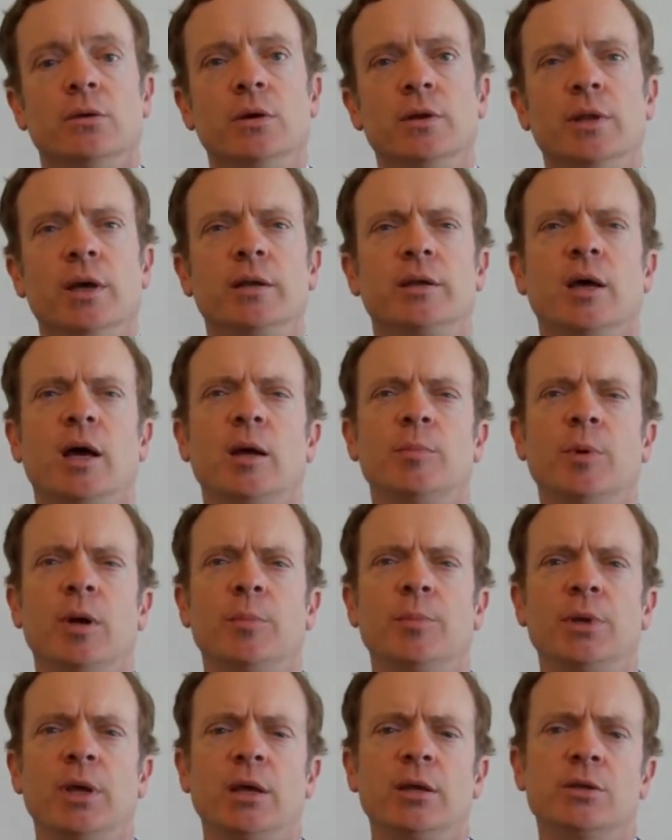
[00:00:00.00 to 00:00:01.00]
During that time, I
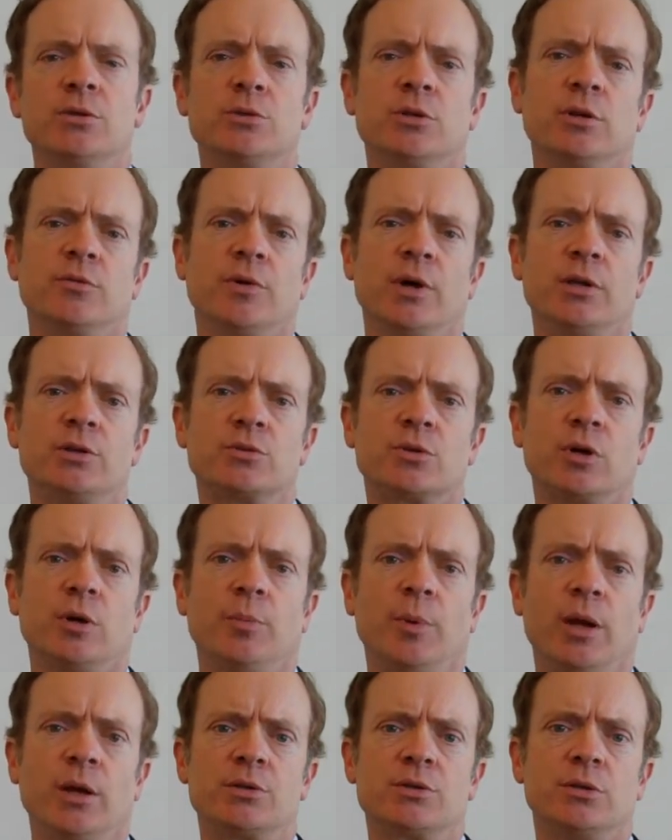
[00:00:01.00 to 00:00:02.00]
obtained the Certified
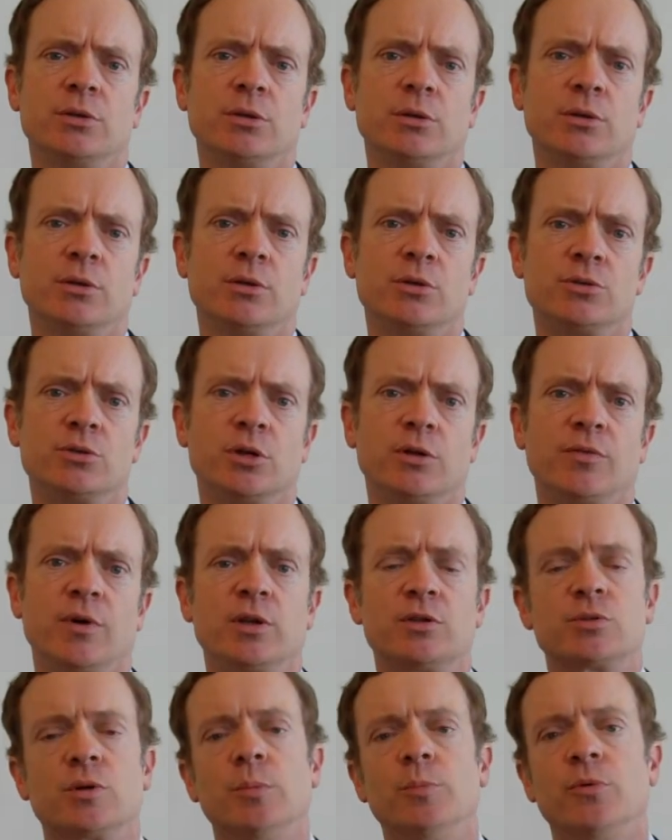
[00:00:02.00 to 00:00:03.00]
Scrum Master,
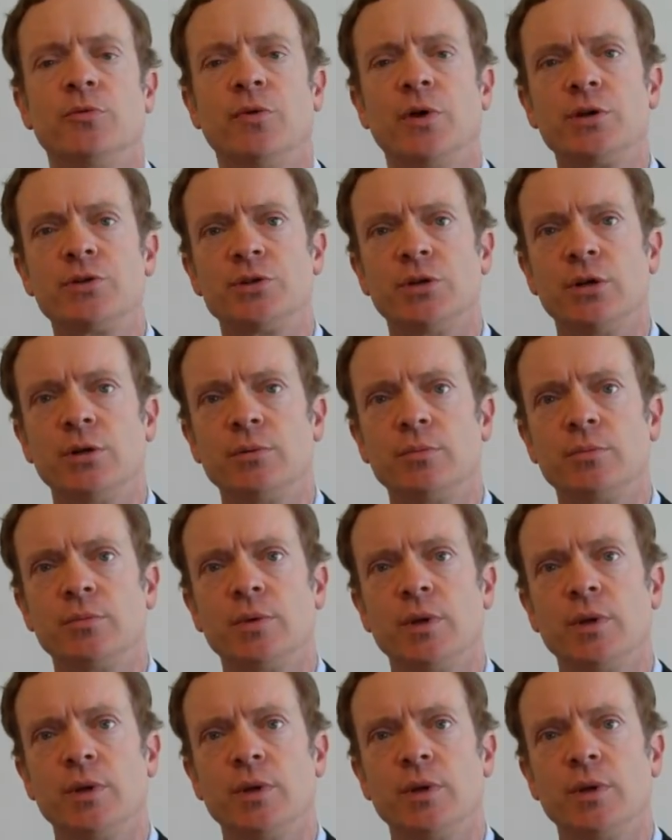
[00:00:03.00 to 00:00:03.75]
Certified Scrum Professional,